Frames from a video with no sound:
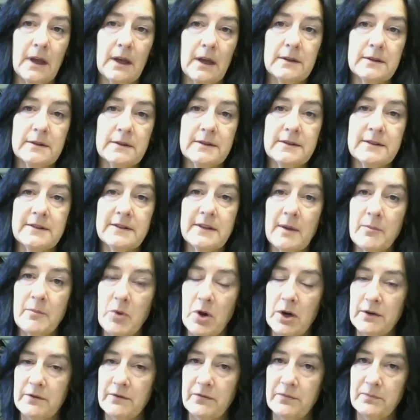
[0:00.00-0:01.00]

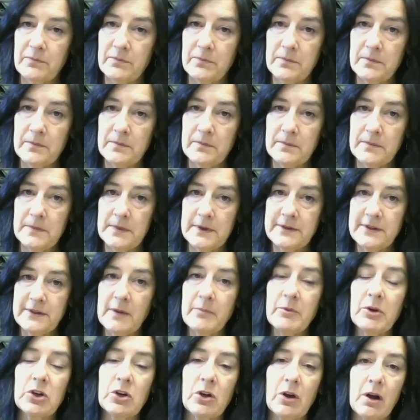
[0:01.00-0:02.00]
someone
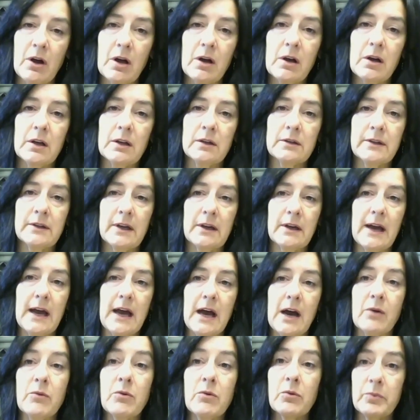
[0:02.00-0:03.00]
called
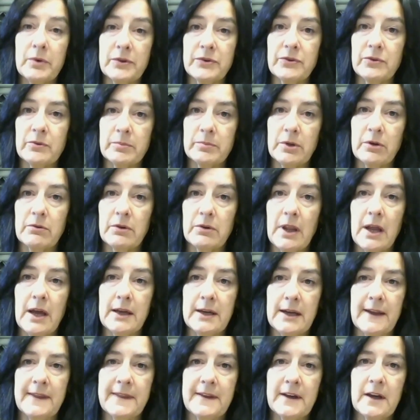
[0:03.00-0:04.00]
our whistleblower
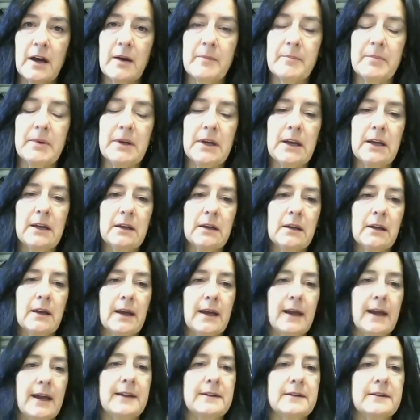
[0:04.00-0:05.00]
line at the company
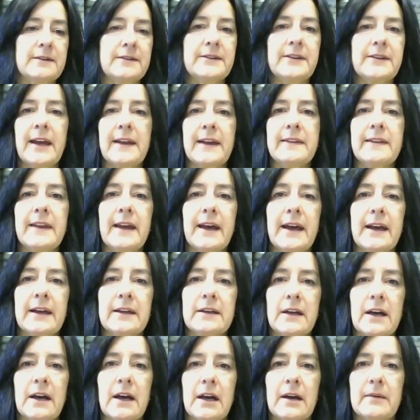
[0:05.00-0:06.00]
and said
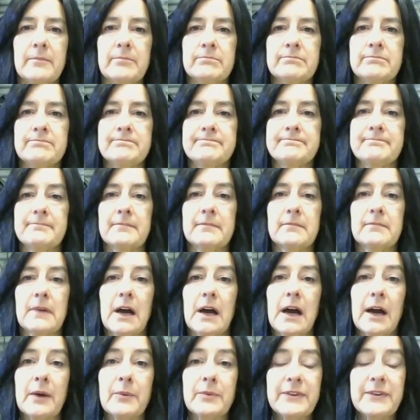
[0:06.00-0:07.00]
that
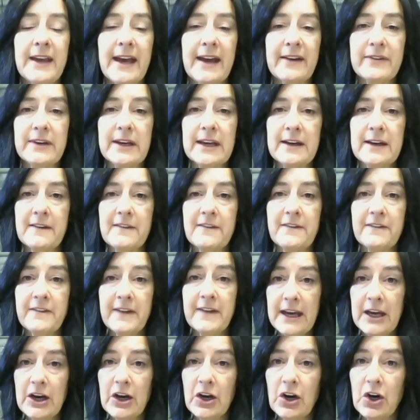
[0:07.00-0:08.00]
I was having an
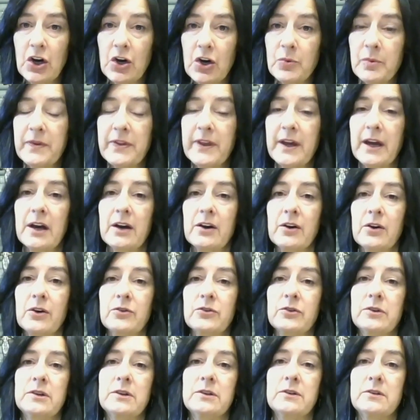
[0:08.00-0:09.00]
affair with
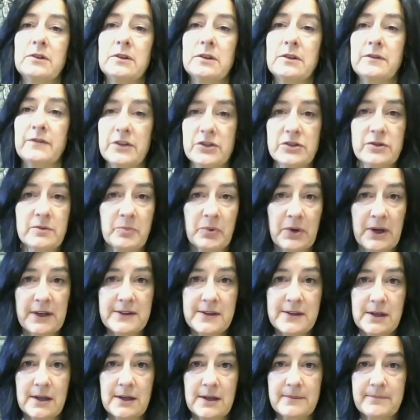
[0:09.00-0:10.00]
our division
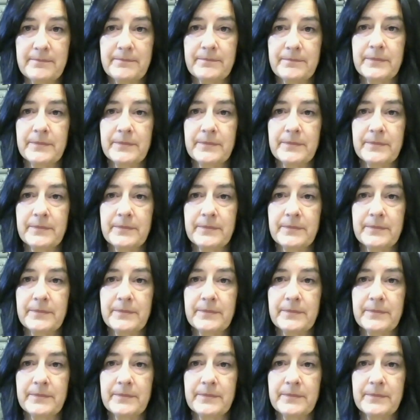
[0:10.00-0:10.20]
president.